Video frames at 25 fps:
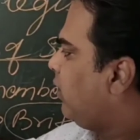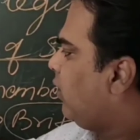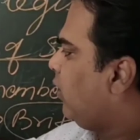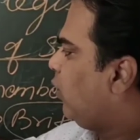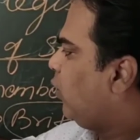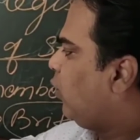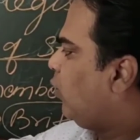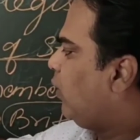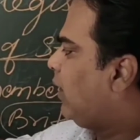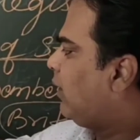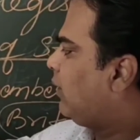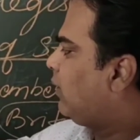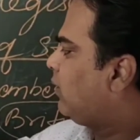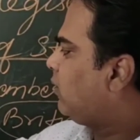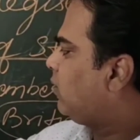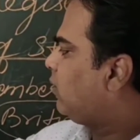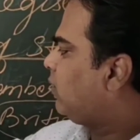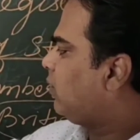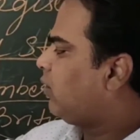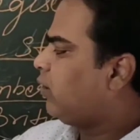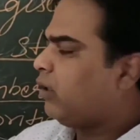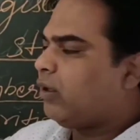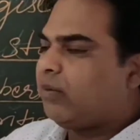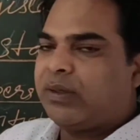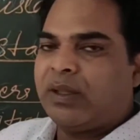
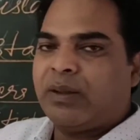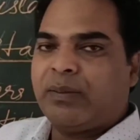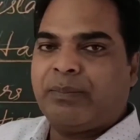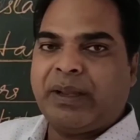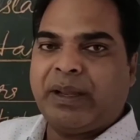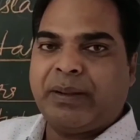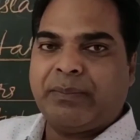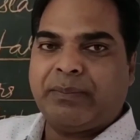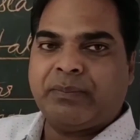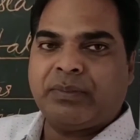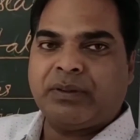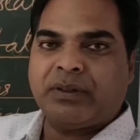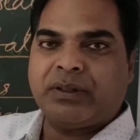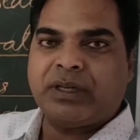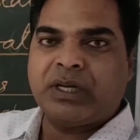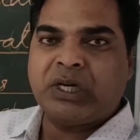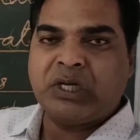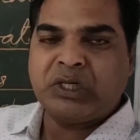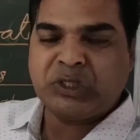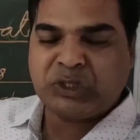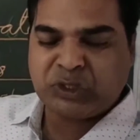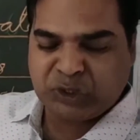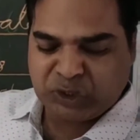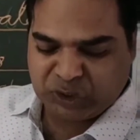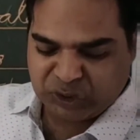1/3 of the
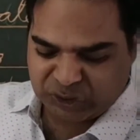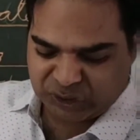members